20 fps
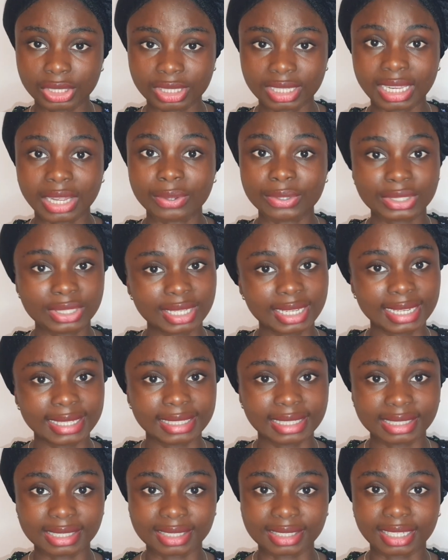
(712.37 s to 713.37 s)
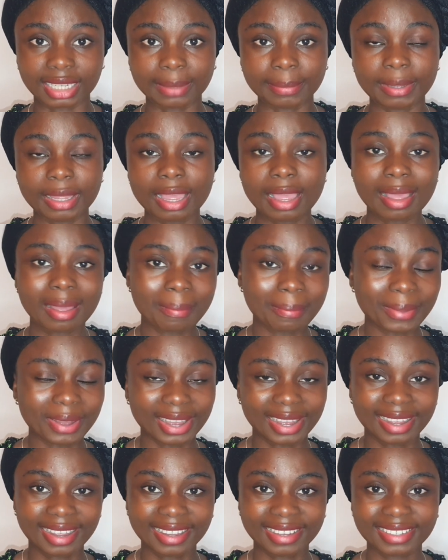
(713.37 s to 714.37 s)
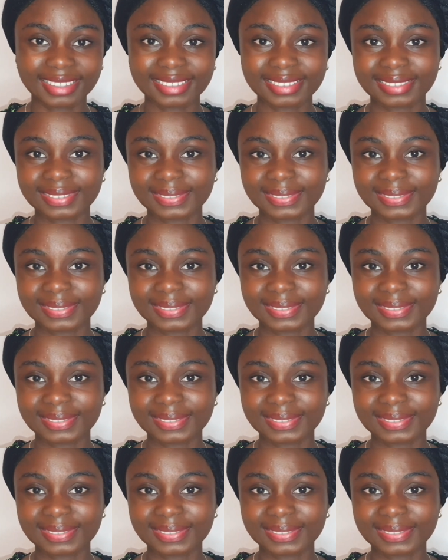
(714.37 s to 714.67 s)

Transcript: And I'll see you again next time. Bye.